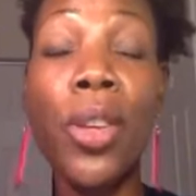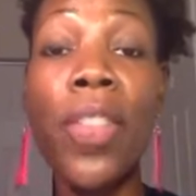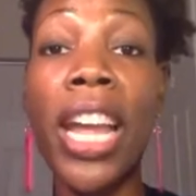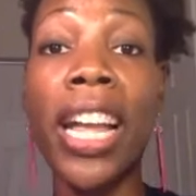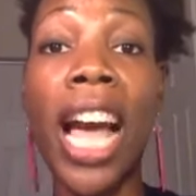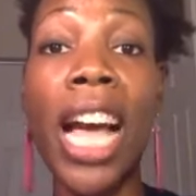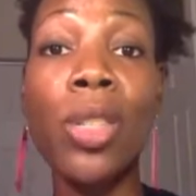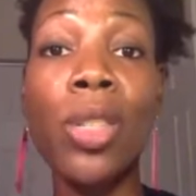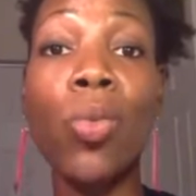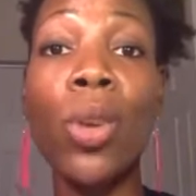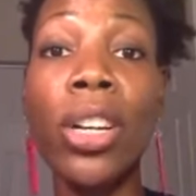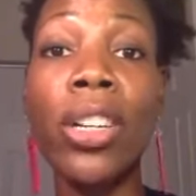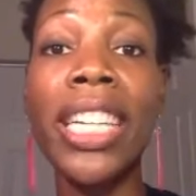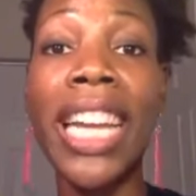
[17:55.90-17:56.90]
so that
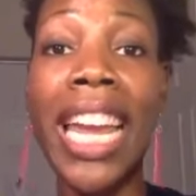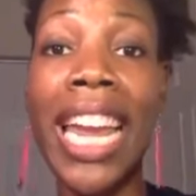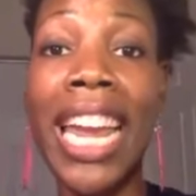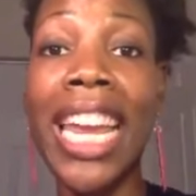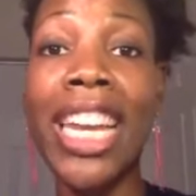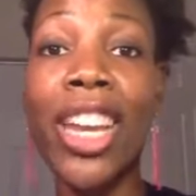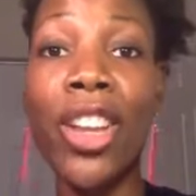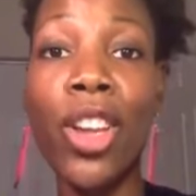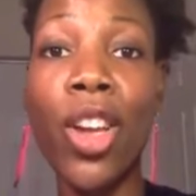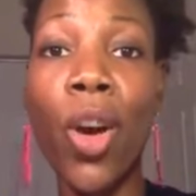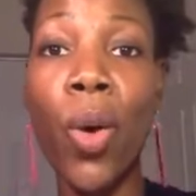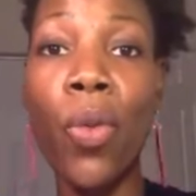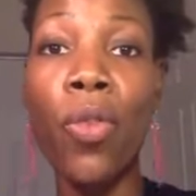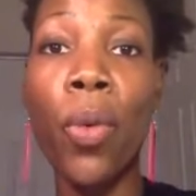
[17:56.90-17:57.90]
God's word can
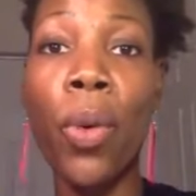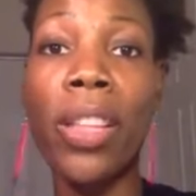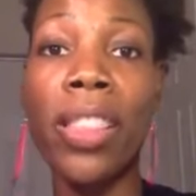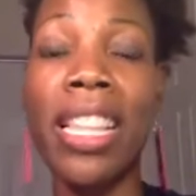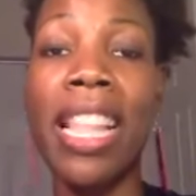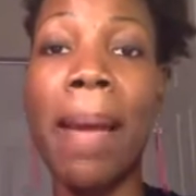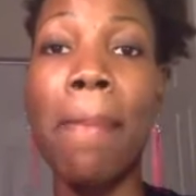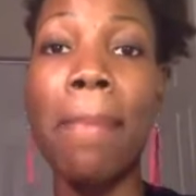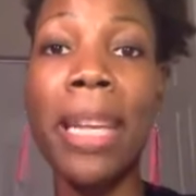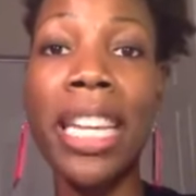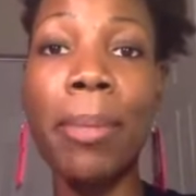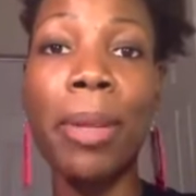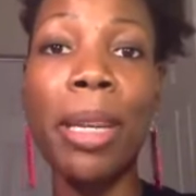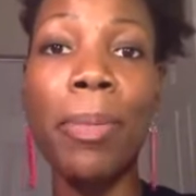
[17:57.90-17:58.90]
go forth and
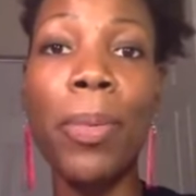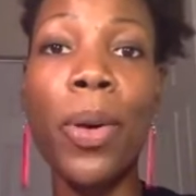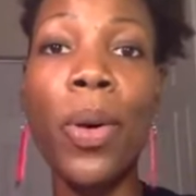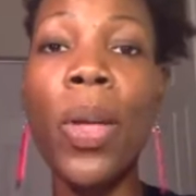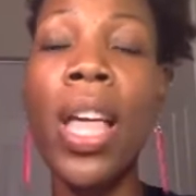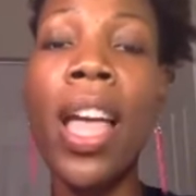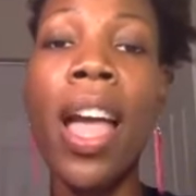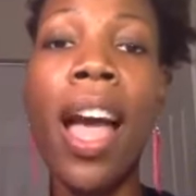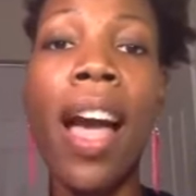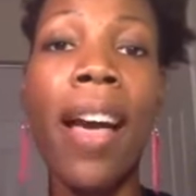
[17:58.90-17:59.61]
that many people,